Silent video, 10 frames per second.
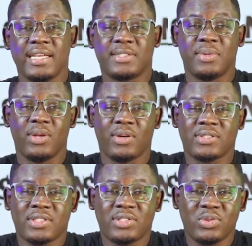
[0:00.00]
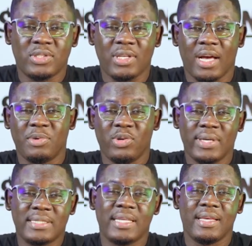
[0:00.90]
we lost to
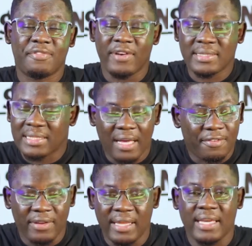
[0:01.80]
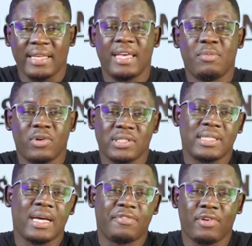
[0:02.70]
USA first half, and the game was
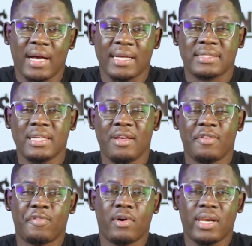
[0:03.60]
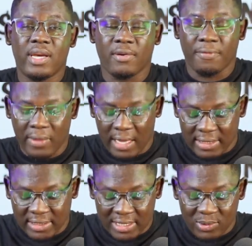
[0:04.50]
done for us 4-0,
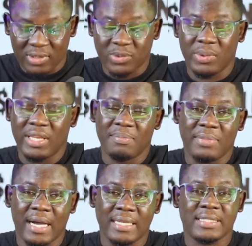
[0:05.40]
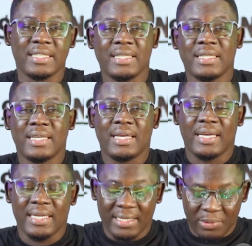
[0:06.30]
and it was really bad.
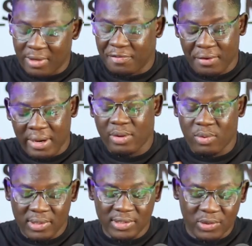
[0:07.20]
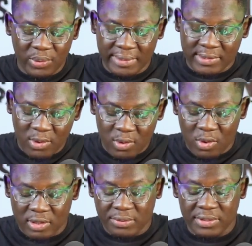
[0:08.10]
We've already gone into it. So
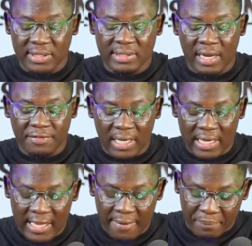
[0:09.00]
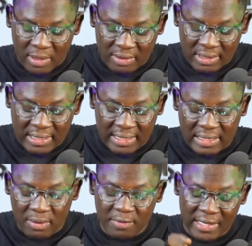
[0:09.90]
Coach Chris Sutton, after the game, these are
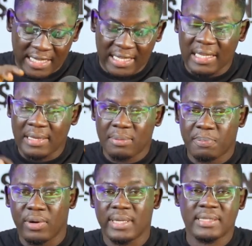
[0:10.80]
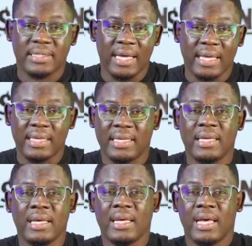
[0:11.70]
some of the key points that he
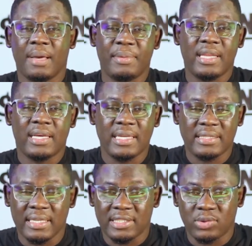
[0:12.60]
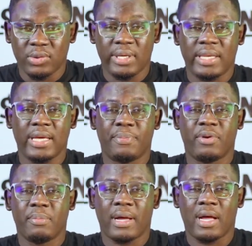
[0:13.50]
indicated during
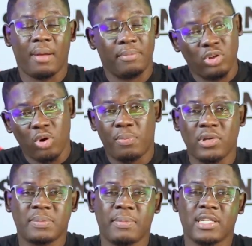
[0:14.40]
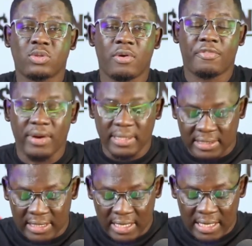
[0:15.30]
the post-match
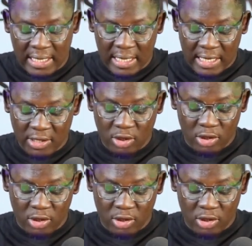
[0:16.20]
conference in